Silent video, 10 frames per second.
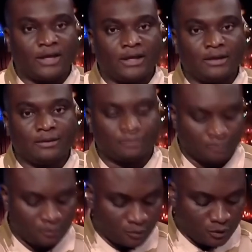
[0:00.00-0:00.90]
They
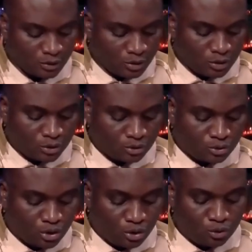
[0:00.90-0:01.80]
also approached
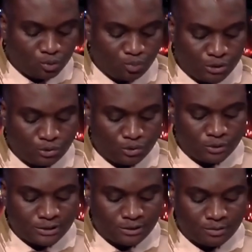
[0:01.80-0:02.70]
religious and traditional
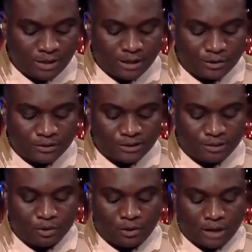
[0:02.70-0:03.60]
leaders to
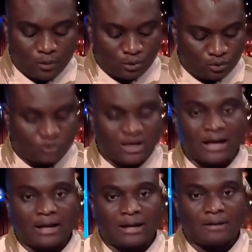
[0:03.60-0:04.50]
convince some officers
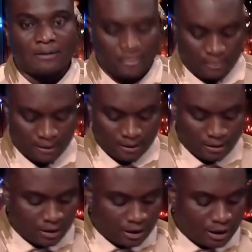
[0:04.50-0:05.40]
to join their plot.